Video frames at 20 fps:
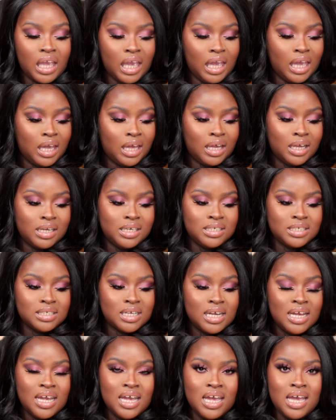and
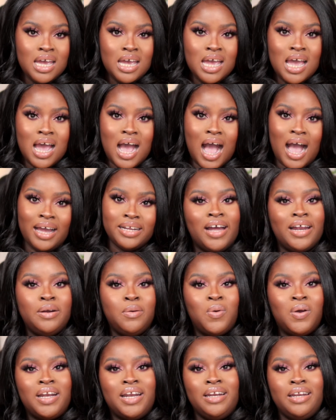I
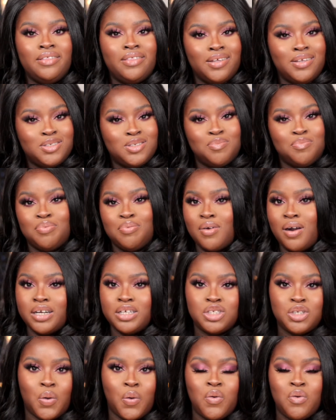didn't want anything to
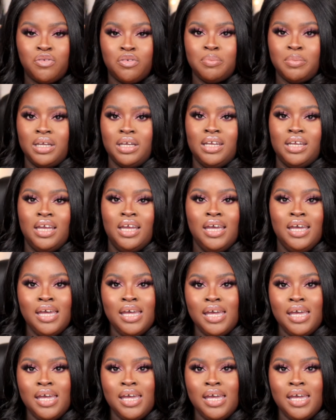brush over me.